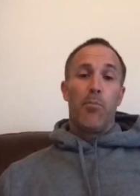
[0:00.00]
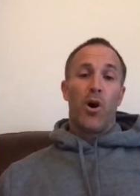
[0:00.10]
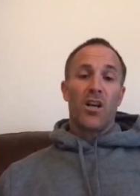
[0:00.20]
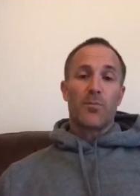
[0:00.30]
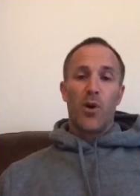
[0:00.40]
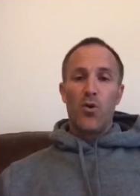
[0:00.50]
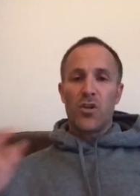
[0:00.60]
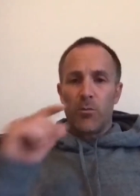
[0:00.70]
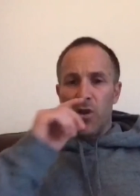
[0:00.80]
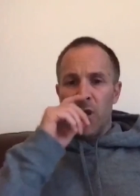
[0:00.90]
But I
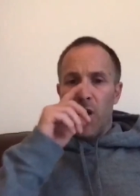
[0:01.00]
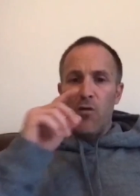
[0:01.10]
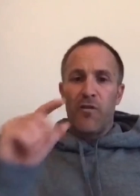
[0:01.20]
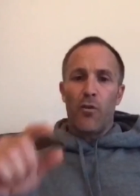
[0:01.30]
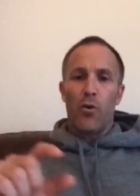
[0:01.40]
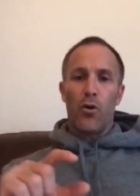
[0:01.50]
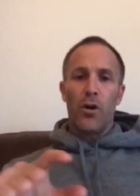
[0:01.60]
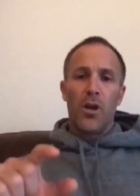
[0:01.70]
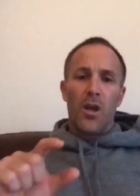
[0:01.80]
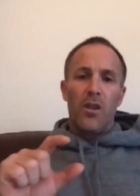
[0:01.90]
suppose I'm going to go for
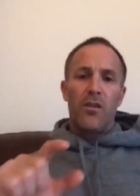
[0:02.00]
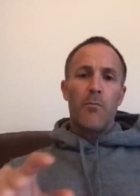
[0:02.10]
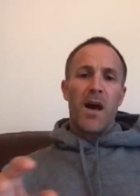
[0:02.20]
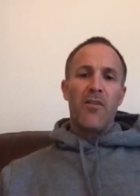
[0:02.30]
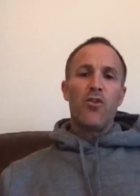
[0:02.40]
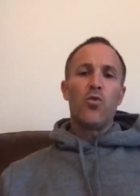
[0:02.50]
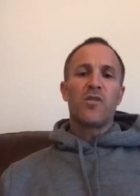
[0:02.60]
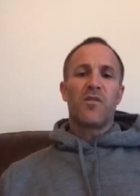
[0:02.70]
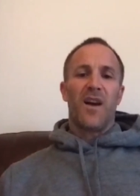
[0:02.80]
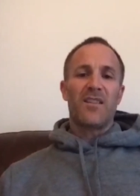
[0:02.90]
the man who
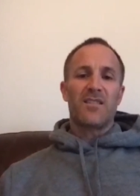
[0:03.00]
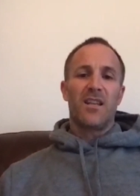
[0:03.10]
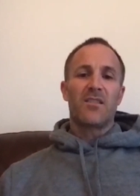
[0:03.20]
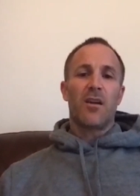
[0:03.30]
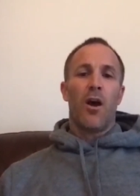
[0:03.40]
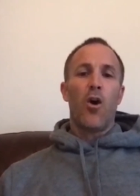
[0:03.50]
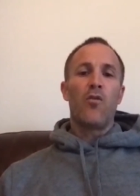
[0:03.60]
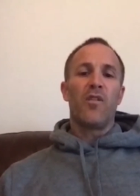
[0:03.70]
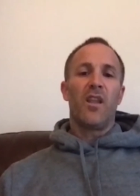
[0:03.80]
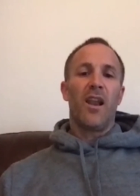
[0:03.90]
was fastest
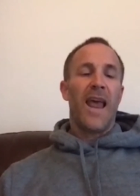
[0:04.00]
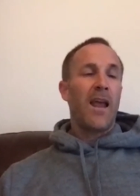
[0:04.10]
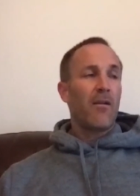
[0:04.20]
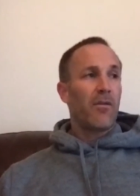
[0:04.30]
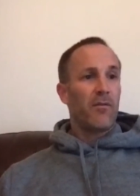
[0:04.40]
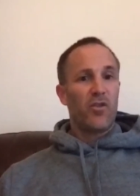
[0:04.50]
over the length of